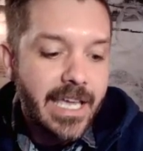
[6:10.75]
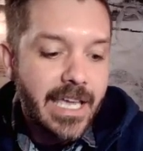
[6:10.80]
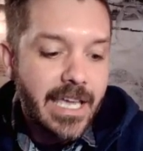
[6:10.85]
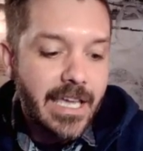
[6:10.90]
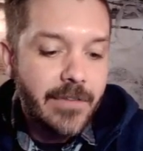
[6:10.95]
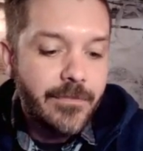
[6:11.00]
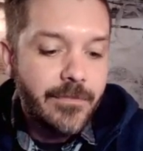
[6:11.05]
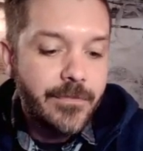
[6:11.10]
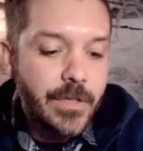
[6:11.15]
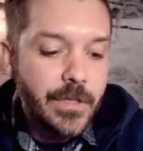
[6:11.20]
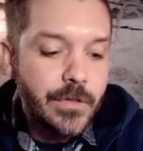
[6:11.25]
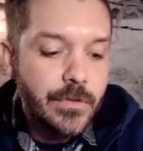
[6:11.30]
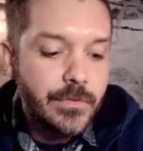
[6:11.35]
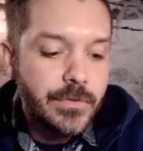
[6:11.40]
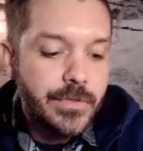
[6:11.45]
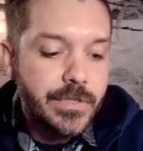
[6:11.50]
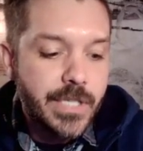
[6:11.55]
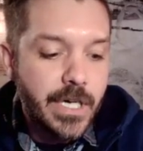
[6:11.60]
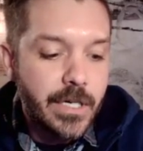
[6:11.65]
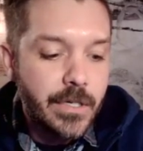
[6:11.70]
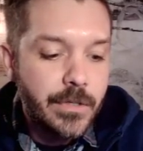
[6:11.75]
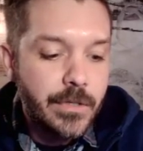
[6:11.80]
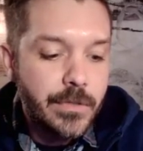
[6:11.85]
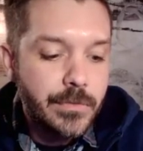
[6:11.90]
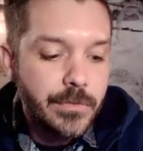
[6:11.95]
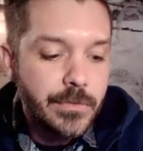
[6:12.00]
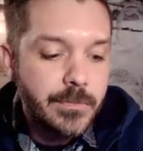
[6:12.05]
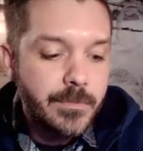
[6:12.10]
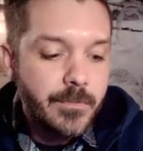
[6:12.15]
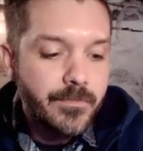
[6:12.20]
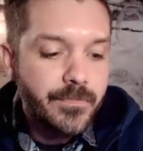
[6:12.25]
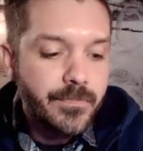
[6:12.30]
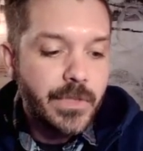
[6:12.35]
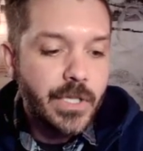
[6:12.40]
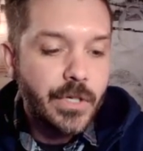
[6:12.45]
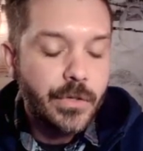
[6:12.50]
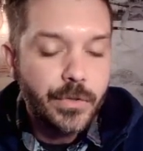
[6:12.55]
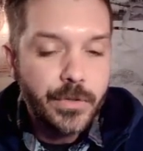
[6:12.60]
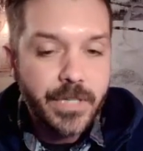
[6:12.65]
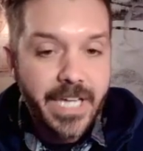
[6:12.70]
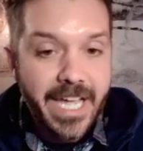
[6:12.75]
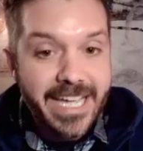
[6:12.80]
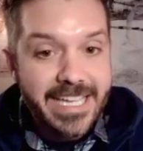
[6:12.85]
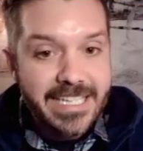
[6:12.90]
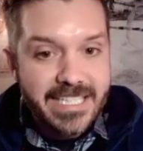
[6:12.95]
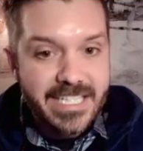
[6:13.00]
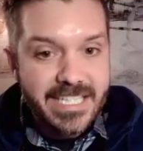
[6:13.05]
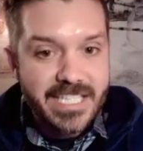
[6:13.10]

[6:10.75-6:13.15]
if you don't create